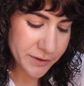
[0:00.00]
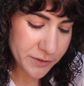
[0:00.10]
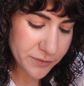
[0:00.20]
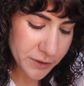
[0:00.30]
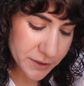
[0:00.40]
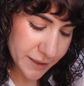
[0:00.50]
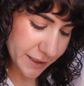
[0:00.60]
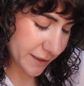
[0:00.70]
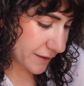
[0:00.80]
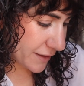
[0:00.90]
Fun
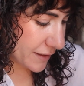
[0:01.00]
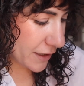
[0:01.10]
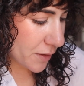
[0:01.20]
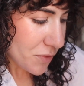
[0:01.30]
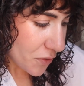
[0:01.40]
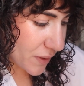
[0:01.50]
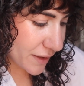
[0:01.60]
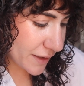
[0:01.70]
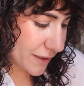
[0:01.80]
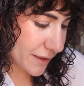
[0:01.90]
thing that I'm
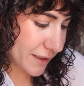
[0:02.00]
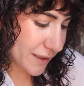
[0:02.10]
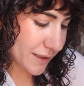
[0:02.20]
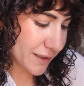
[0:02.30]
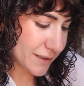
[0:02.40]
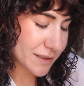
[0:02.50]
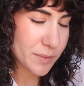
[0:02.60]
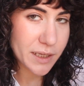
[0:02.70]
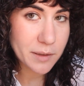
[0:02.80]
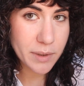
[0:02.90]
doing lately is I'm
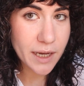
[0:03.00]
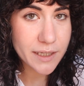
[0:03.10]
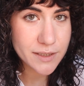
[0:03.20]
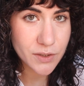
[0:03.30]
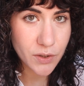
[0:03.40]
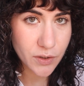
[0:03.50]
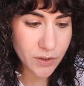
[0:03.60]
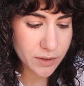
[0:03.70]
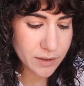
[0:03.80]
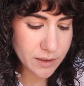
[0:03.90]
getting back into
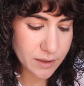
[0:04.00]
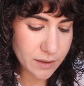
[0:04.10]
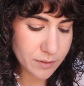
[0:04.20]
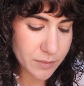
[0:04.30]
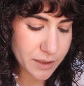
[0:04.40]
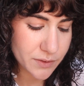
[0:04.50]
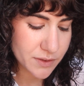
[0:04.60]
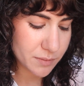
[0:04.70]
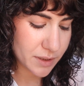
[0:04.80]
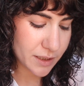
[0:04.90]
art. I used
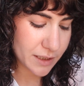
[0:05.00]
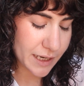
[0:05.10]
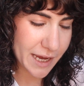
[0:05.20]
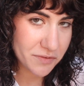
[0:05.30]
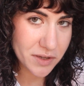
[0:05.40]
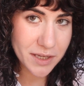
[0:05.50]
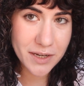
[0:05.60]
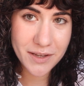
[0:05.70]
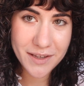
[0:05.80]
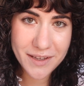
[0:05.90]
to be an
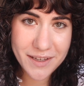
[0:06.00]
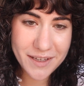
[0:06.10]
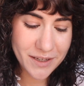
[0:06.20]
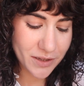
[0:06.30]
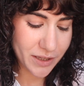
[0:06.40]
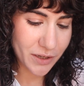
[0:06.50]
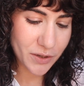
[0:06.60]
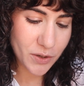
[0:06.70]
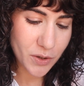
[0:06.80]
avid, like,